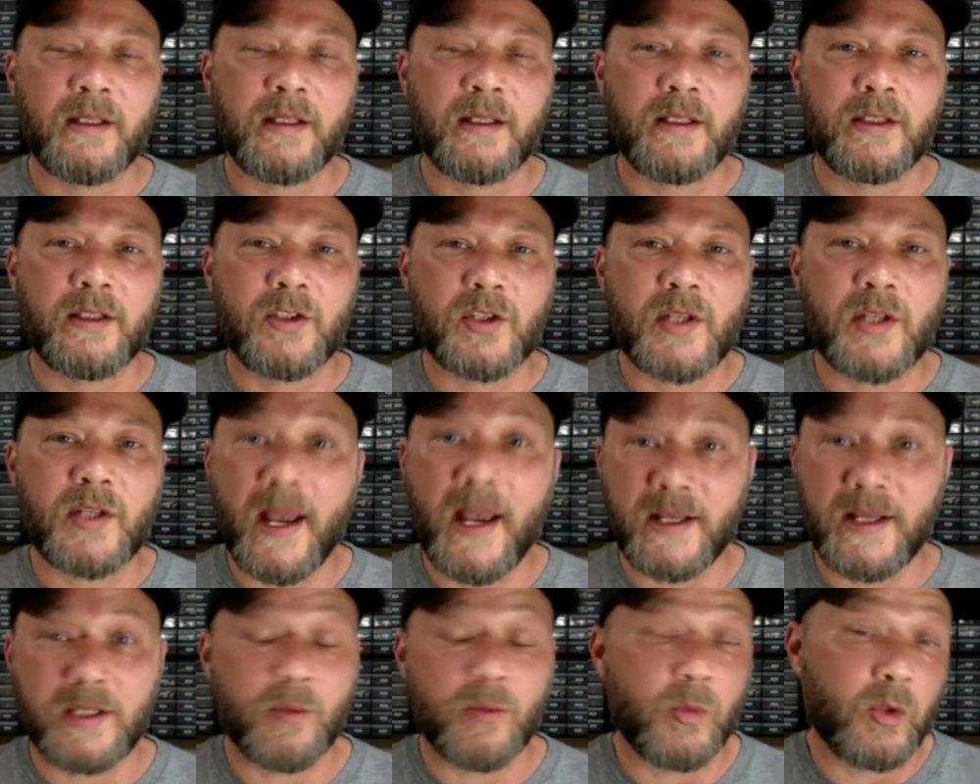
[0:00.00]
just
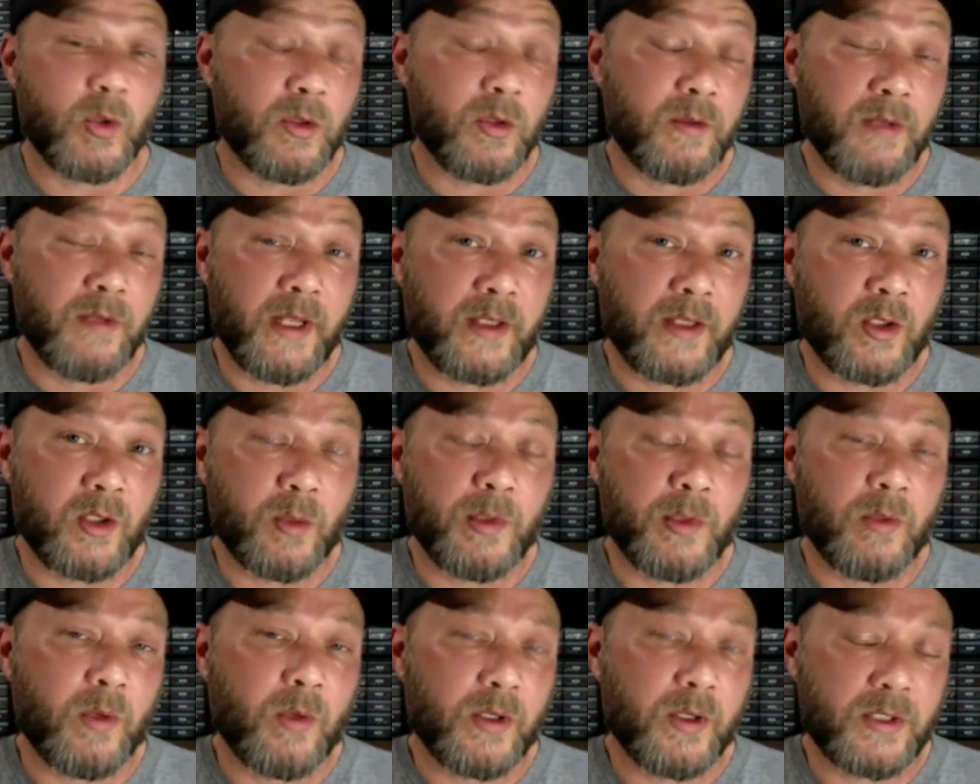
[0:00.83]
hasn't moved, like nobody
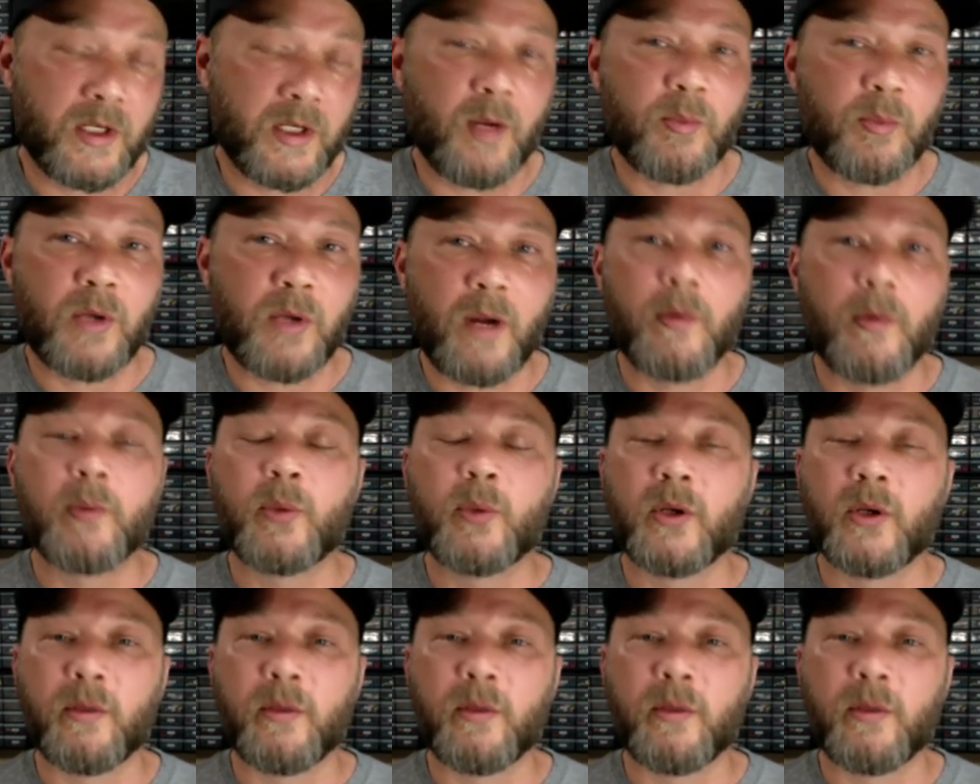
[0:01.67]
wants it, I'll probably put